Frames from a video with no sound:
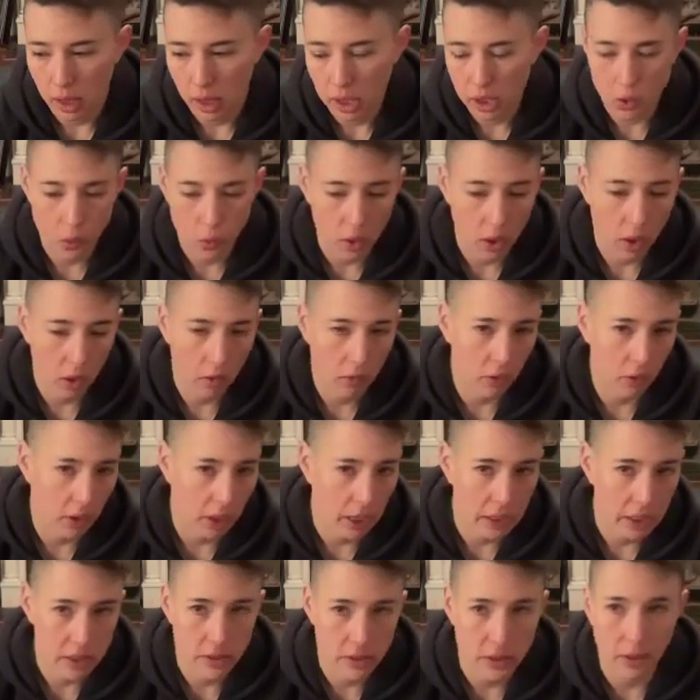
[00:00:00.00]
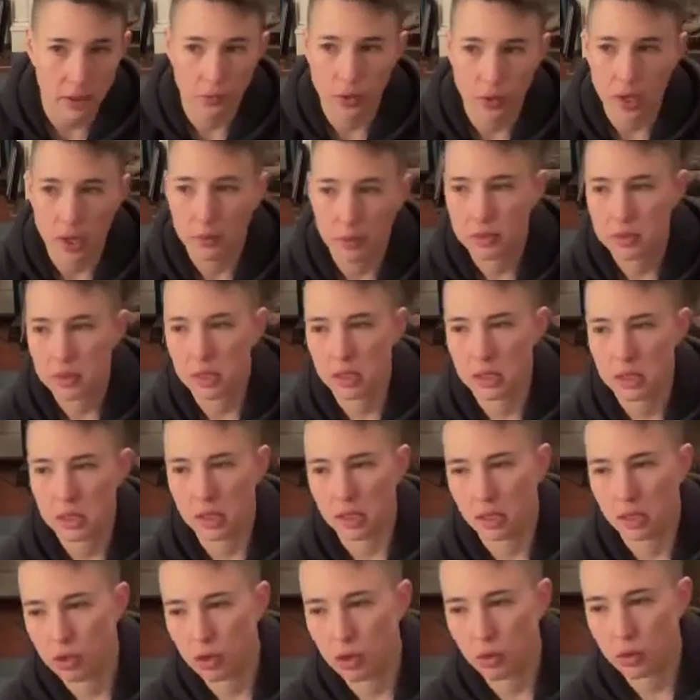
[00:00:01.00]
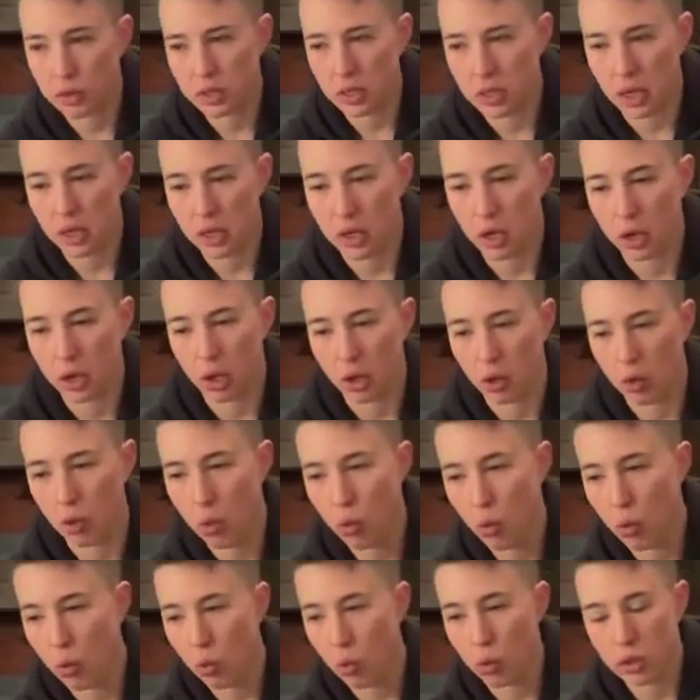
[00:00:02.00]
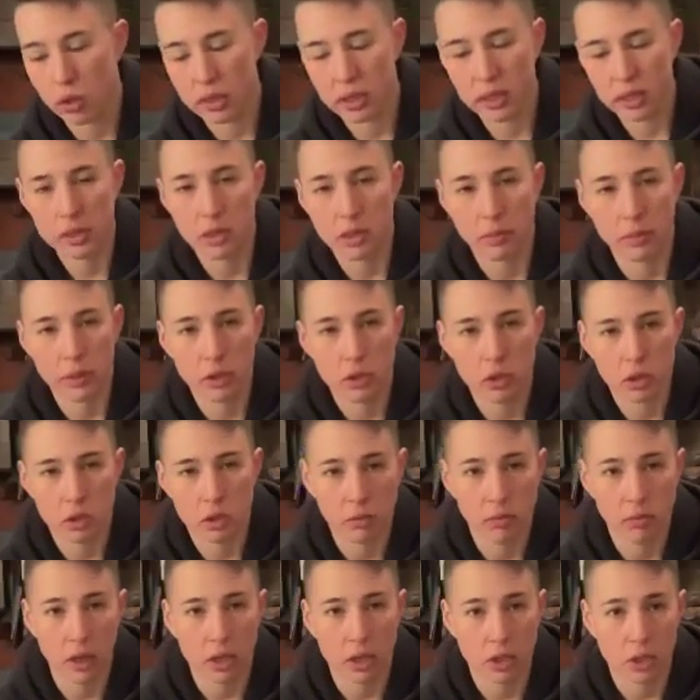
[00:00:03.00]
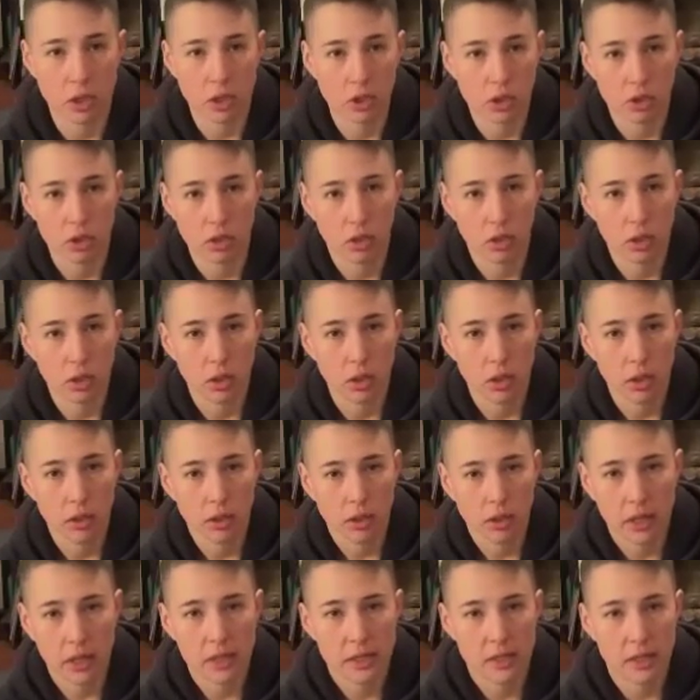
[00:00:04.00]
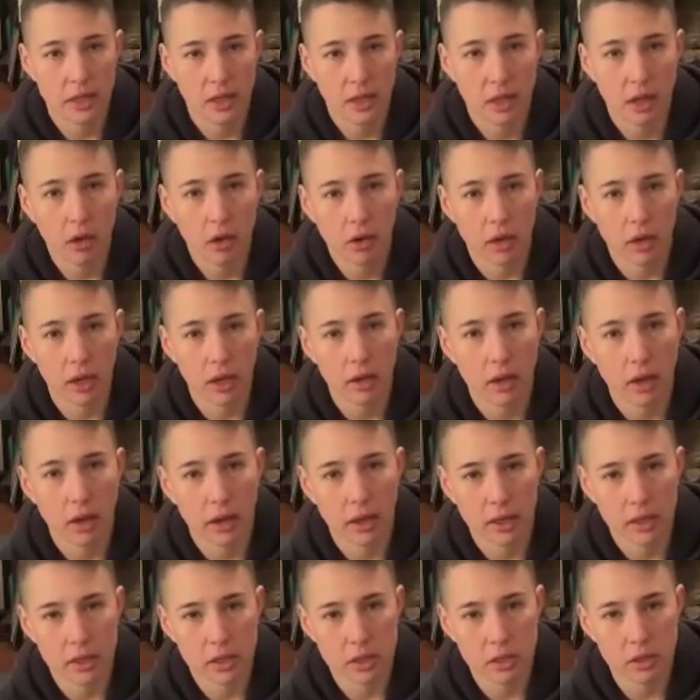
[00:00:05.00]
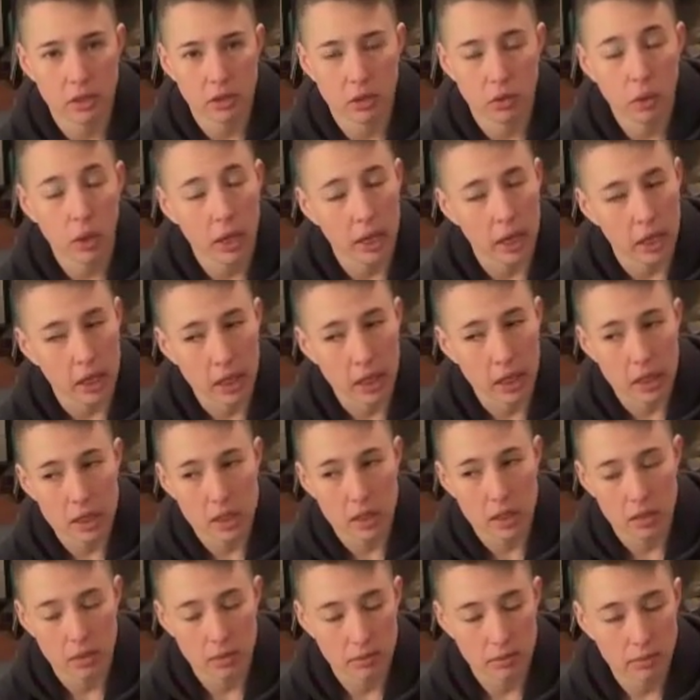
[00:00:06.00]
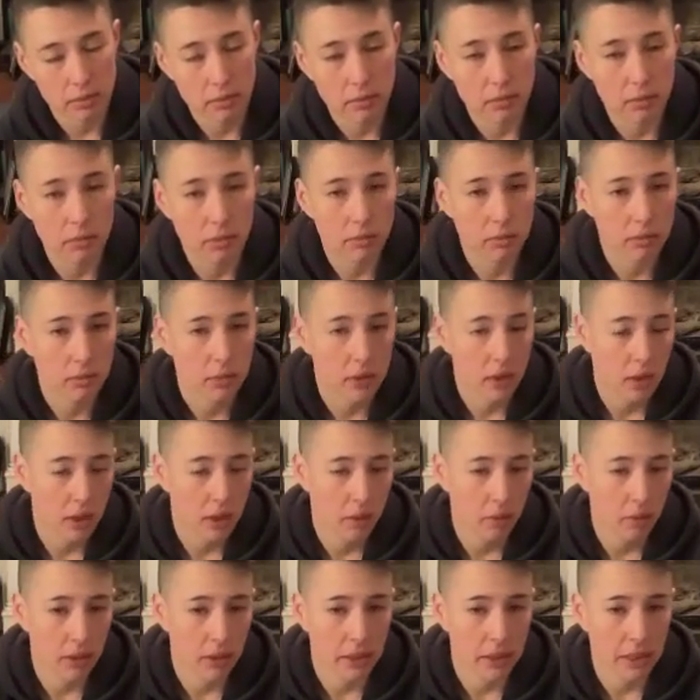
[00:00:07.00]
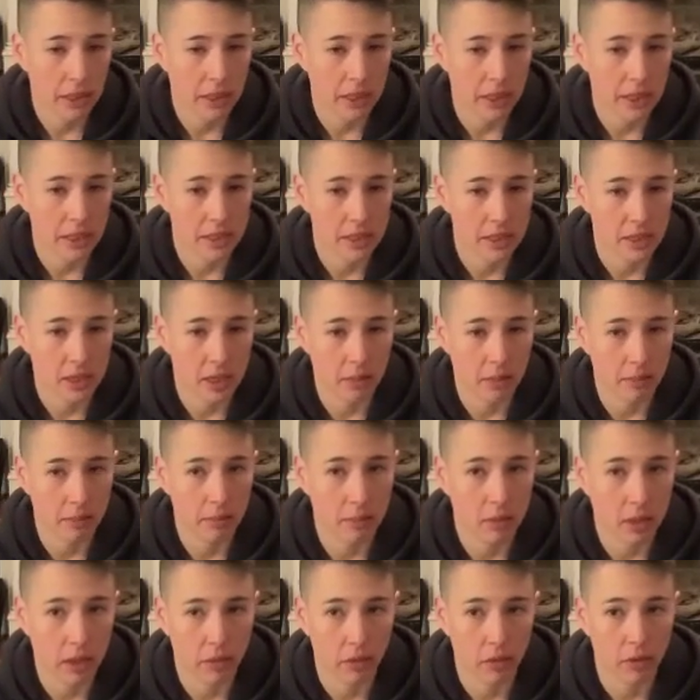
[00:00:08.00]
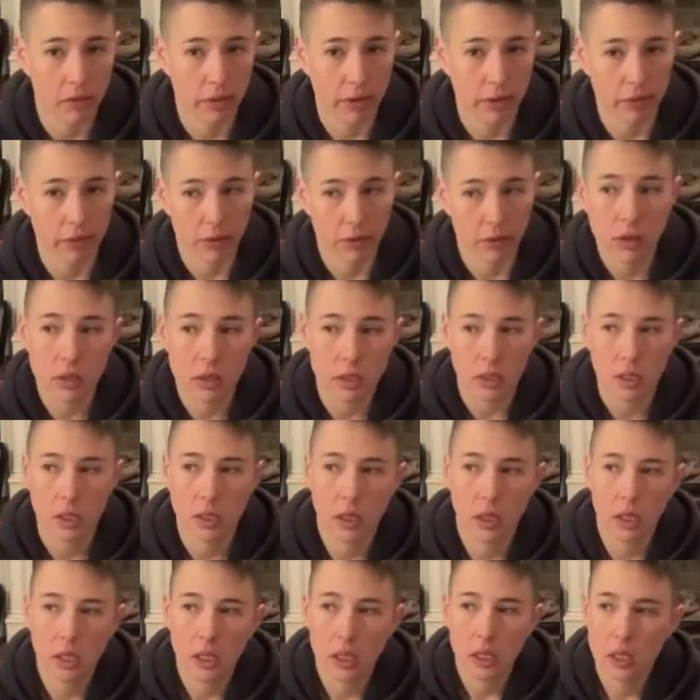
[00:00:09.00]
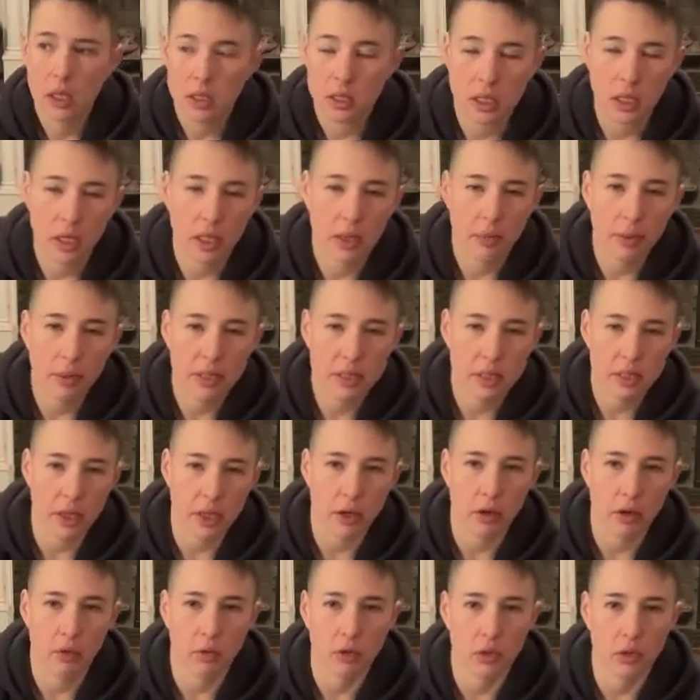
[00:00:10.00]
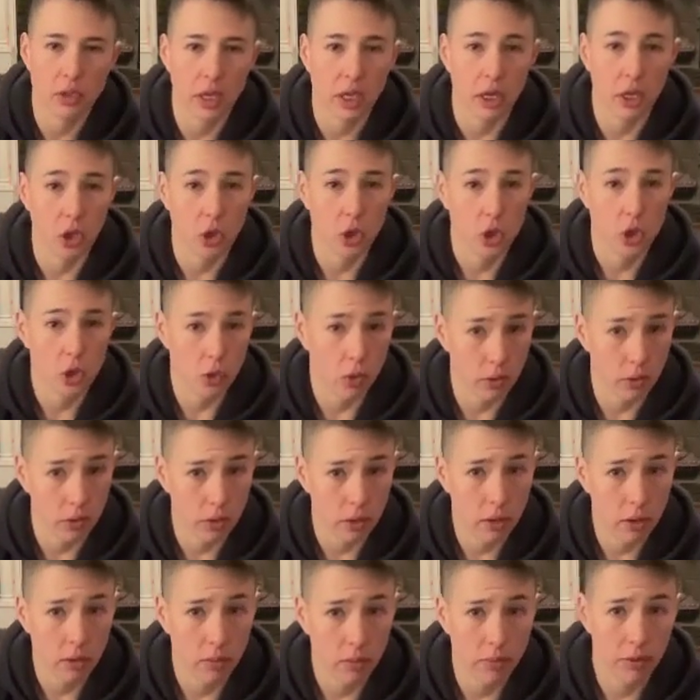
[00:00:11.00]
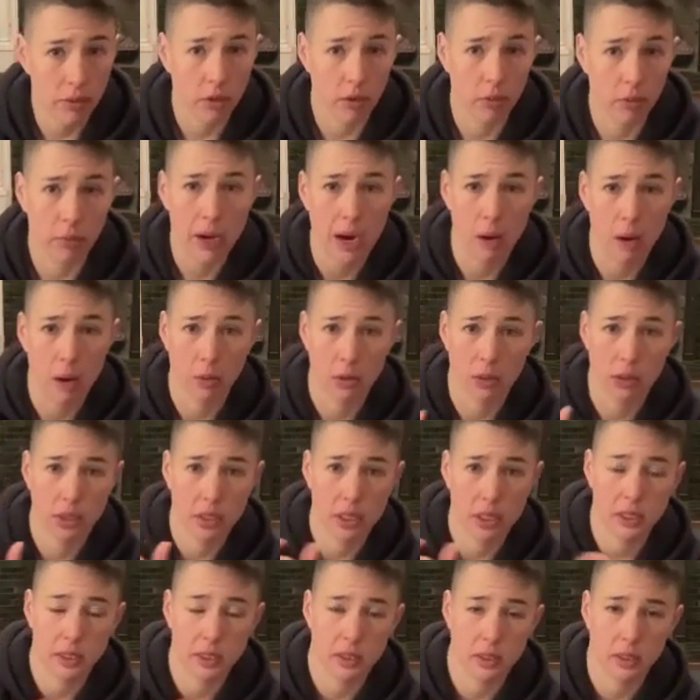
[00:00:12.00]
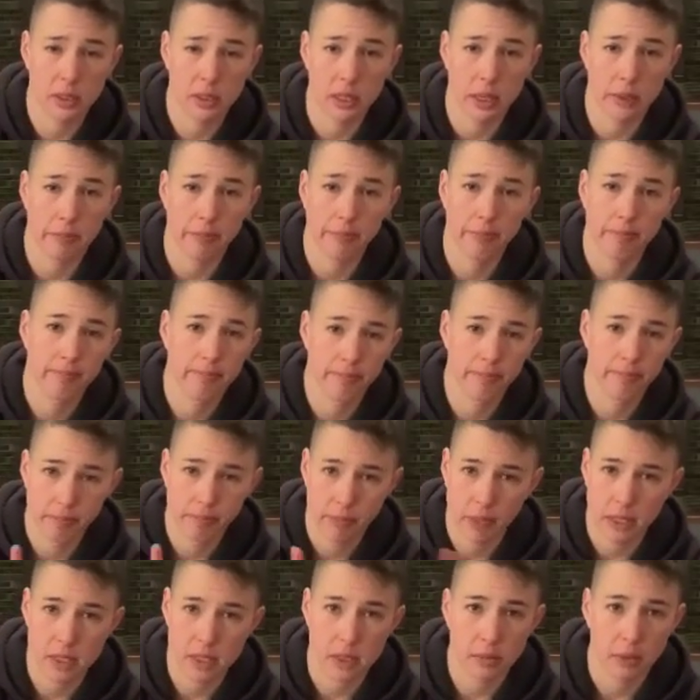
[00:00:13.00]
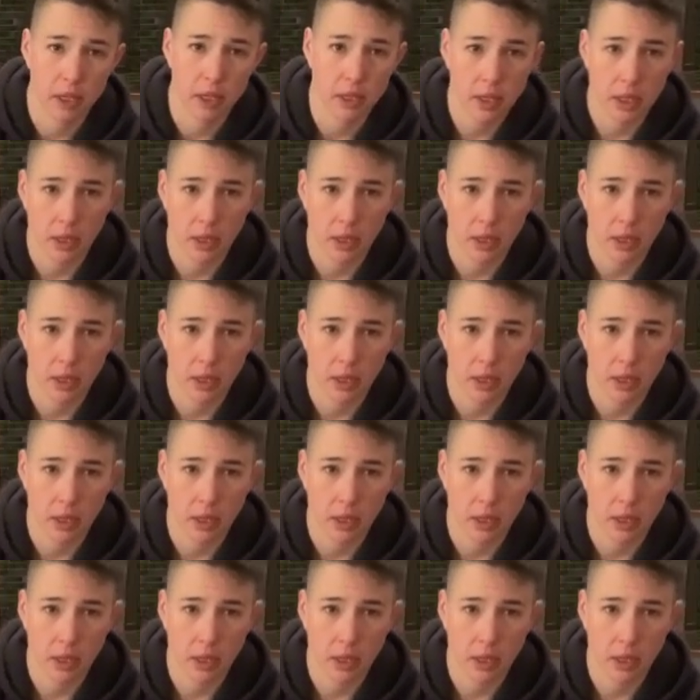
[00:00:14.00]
8 to 12 or 8 to 10 reps, it's like you start with 10 and you're like, ooh, 10's a bit too much. The 8's like, okay, I guess I'll do 8. Maintain that same level of effort. It's like basically intervals getting shorter, but your power stays the same. That same